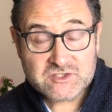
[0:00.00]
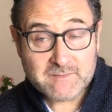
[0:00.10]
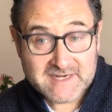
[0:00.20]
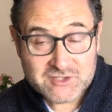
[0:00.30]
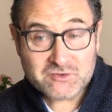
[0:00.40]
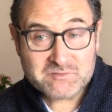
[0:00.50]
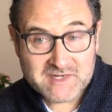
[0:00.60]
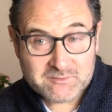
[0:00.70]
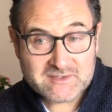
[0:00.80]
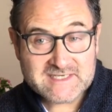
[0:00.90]
many young
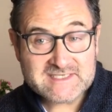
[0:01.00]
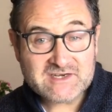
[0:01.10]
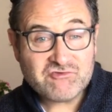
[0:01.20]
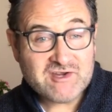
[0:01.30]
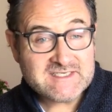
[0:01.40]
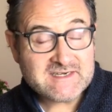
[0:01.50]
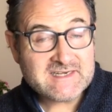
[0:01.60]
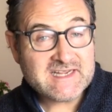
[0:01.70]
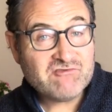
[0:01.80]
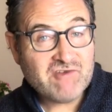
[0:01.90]
people, it is
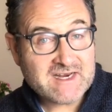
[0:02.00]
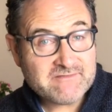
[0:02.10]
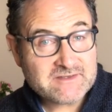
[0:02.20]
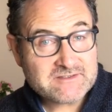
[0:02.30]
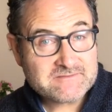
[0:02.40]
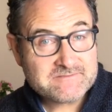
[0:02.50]
increasingly irrelevant.